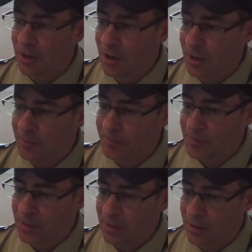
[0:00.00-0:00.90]
I
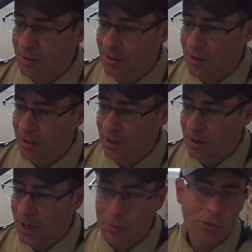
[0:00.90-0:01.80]

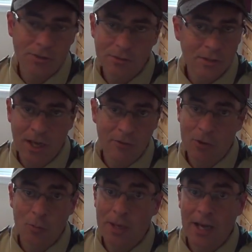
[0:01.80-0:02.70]
would never
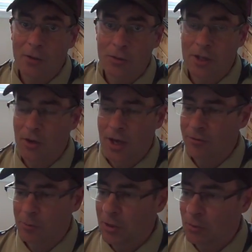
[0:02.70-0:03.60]
go back without
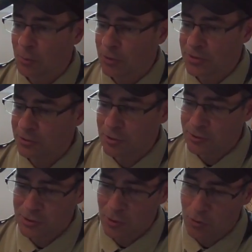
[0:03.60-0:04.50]
having my own personal little
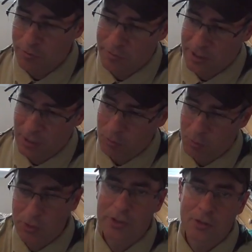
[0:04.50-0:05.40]
stove, and I would
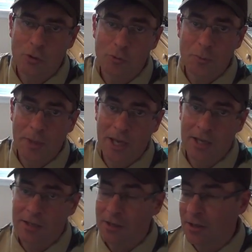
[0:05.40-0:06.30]
put it in the oops
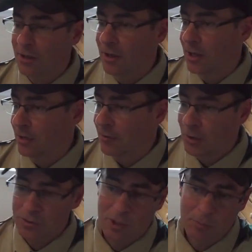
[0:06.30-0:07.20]
bag. And if I
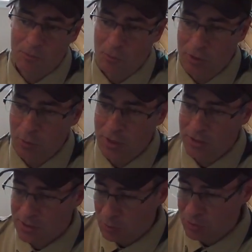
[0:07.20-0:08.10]
was up before anyone
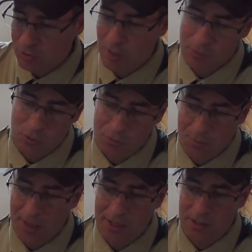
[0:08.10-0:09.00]
else, I would drop the oops
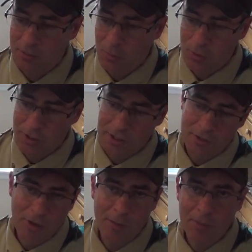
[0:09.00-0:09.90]
bag in the morning,
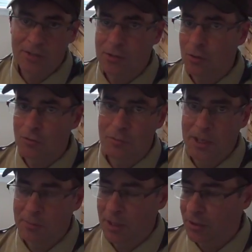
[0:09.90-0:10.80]
grab my stove,
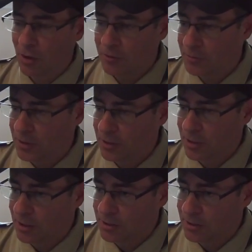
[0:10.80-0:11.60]
make my coffee.